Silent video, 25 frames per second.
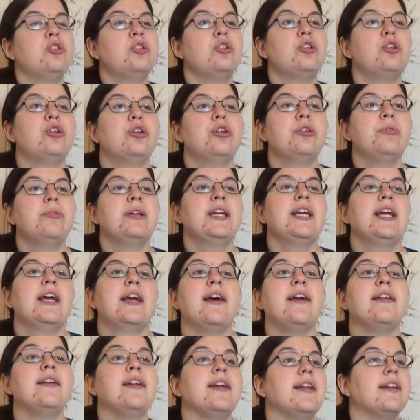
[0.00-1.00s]
Story,
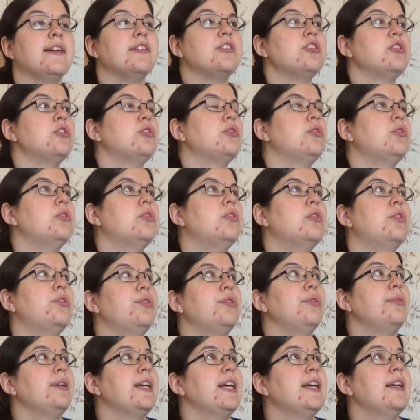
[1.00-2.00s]
I need a
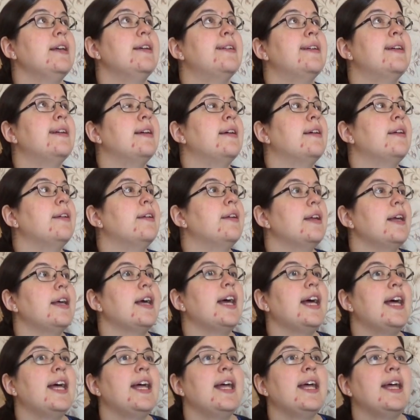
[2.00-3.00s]
story.
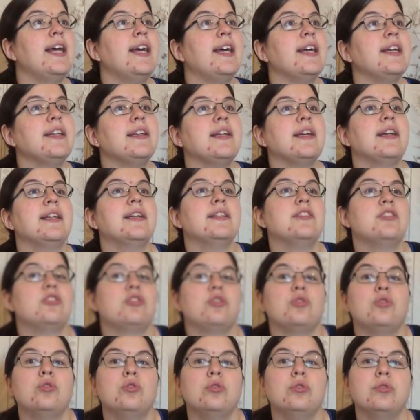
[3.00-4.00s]
I need a
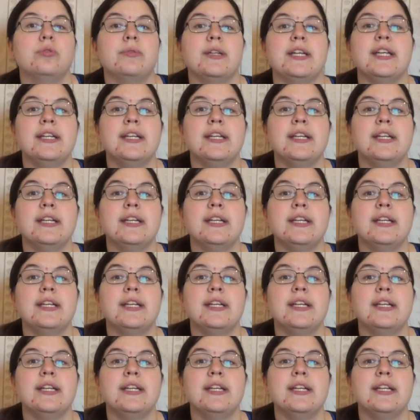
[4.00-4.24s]
story.